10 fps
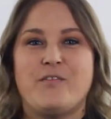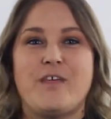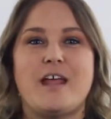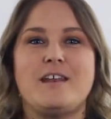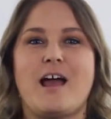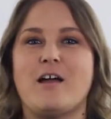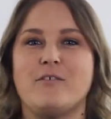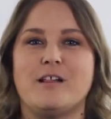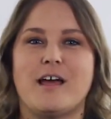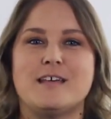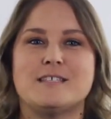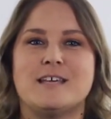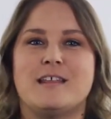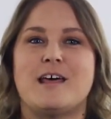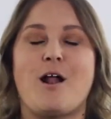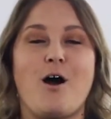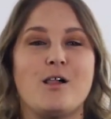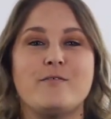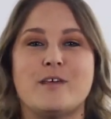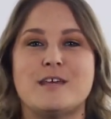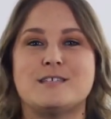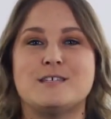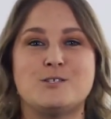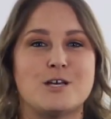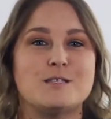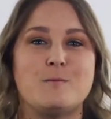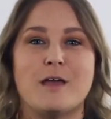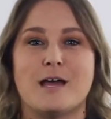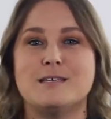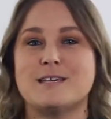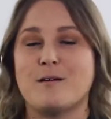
Then I realize that all of this is just because